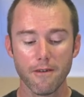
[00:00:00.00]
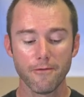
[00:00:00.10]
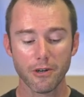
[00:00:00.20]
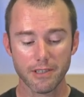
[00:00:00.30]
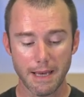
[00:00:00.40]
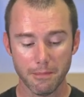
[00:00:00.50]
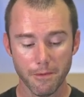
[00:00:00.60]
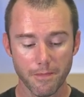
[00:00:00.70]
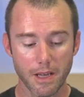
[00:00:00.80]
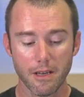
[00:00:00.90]
For
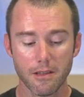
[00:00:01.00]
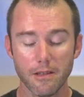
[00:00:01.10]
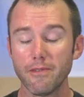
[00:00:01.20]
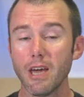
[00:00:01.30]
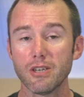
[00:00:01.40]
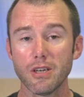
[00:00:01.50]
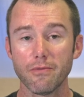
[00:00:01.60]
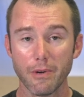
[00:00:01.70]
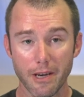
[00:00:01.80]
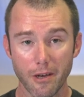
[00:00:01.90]
example, the
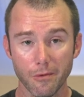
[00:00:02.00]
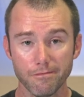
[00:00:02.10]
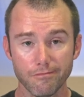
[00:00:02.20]
VHF radio.